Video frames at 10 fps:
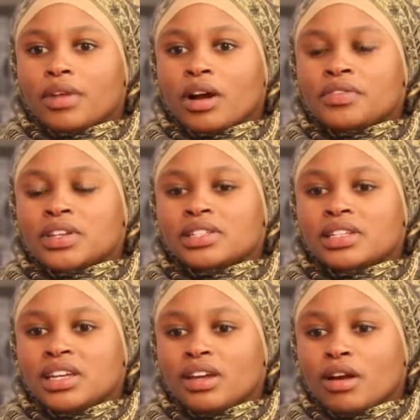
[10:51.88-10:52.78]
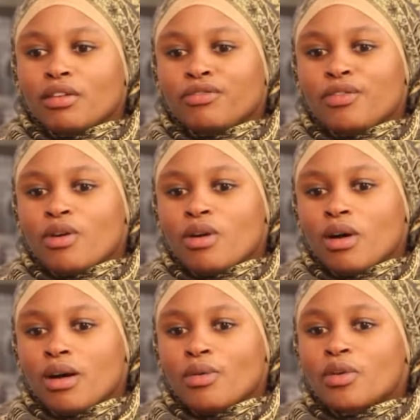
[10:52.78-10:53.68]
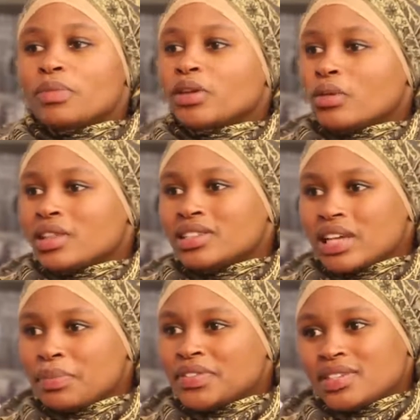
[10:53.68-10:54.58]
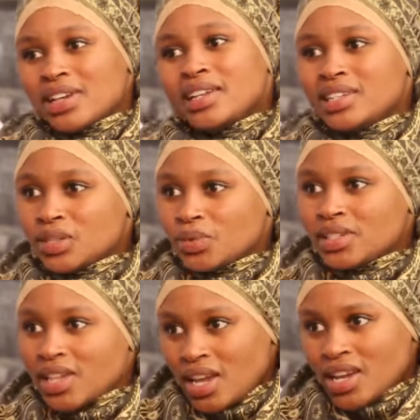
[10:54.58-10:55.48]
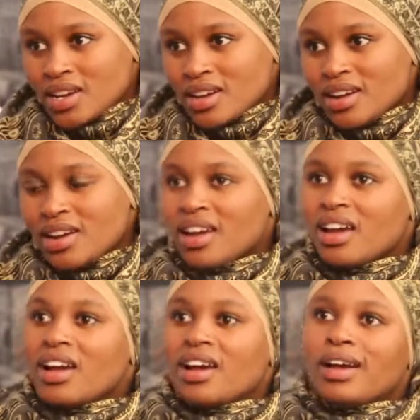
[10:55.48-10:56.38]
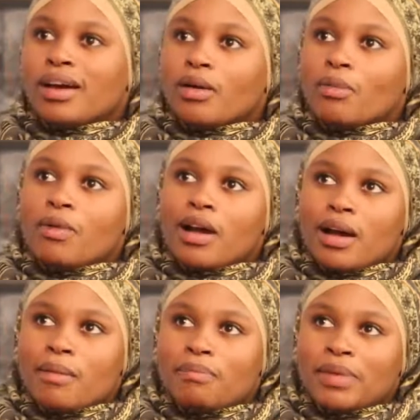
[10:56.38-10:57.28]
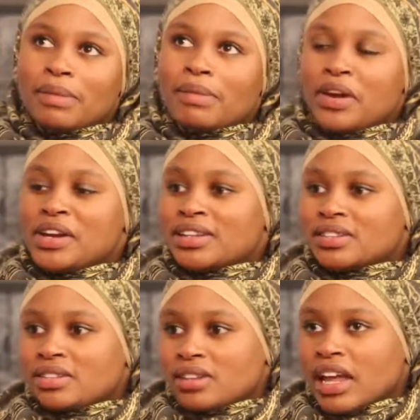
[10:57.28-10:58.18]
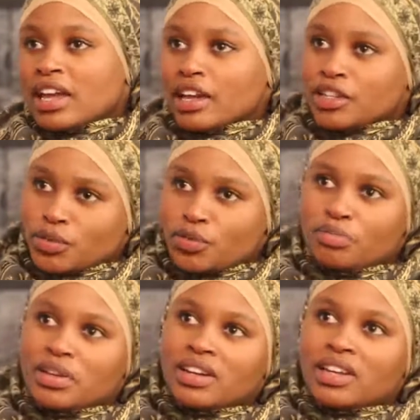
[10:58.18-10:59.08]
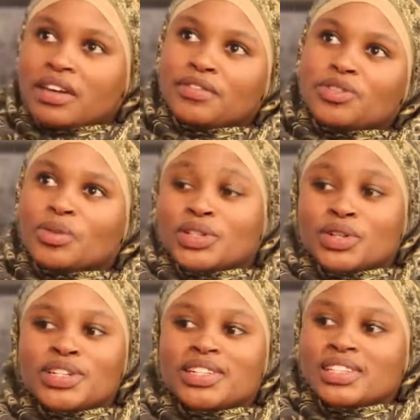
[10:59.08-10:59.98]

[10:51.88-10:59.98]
obviously for a woman, or in the type of societies we stay in, being married as a woman gives you a certain